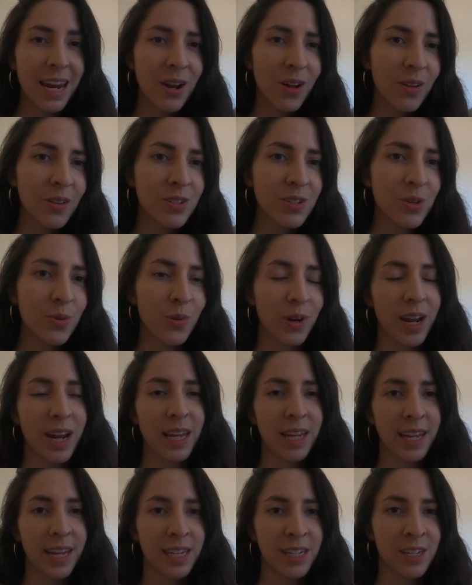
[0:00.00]
also what
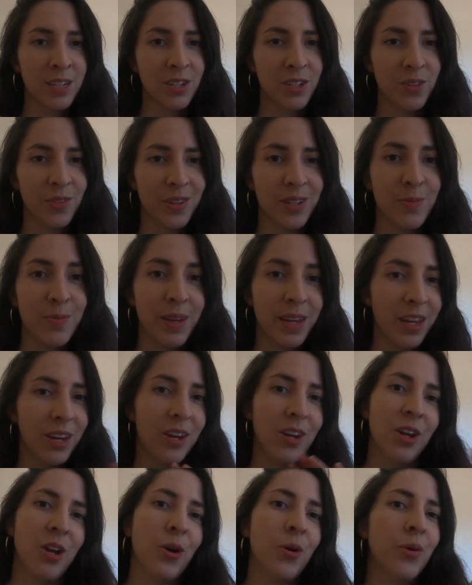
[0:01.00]
I like to do is make a
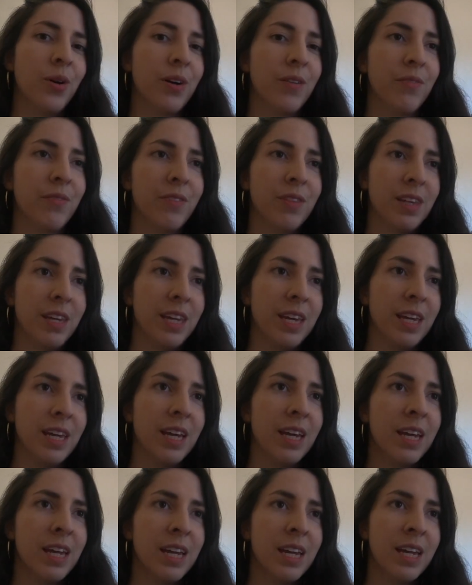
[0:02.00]
note of
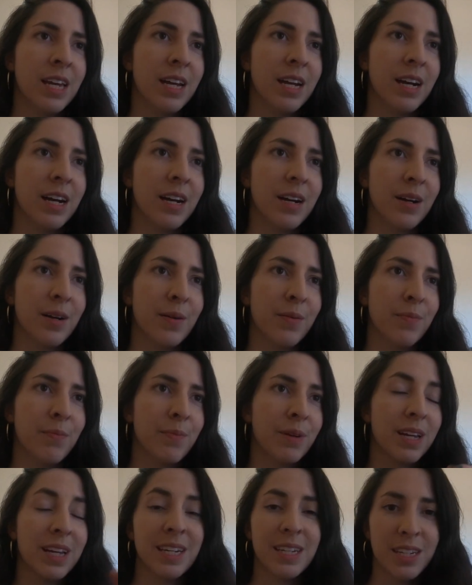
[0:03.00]
the
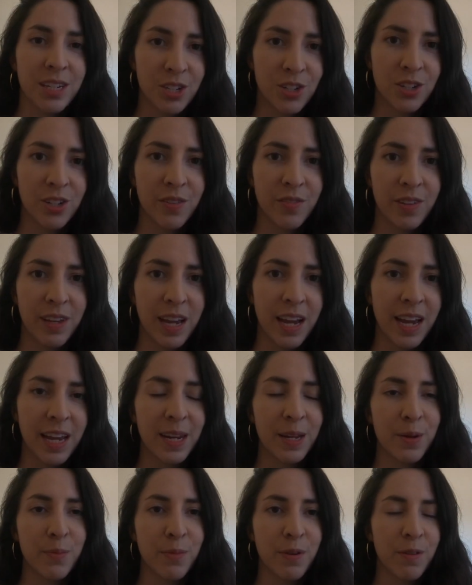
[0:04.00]
condition of the
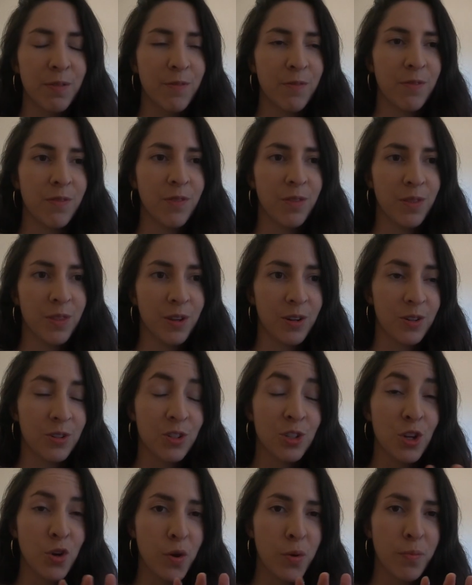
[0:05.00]
item. If
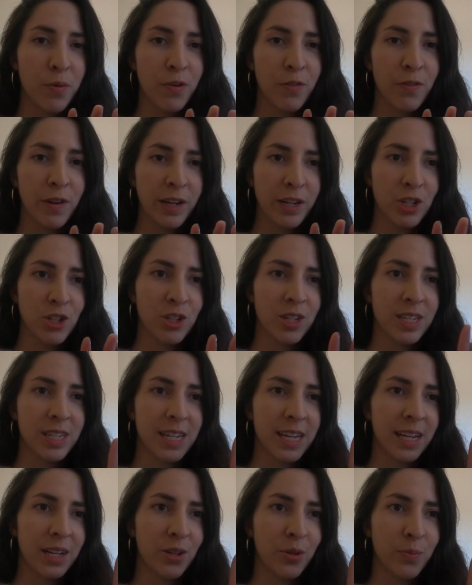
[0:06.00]
there's no imperfections,
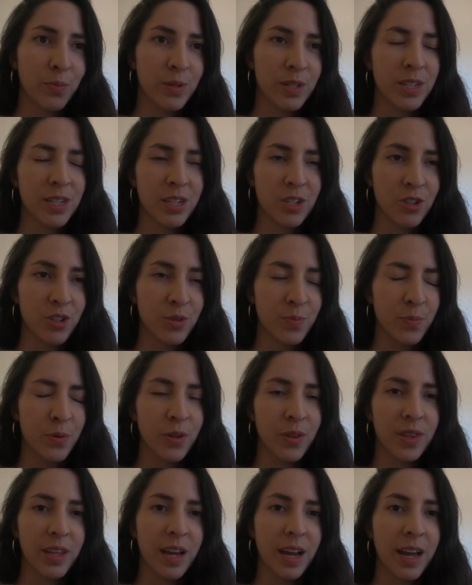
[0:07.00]
it helps to just
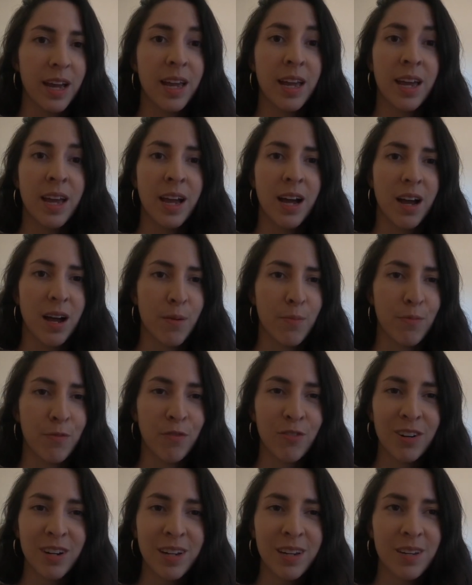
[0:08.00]
put that up
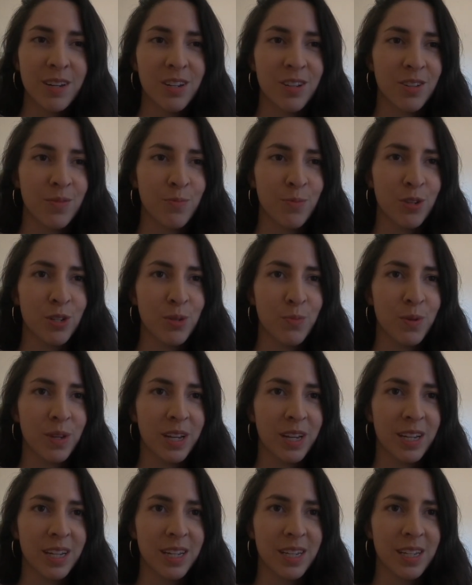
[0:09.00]
front, just
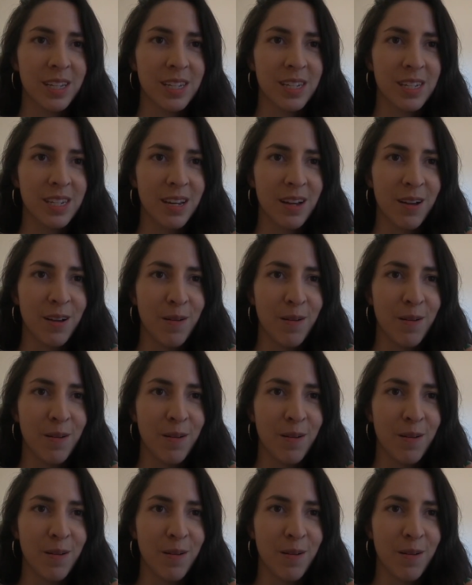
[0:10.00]
because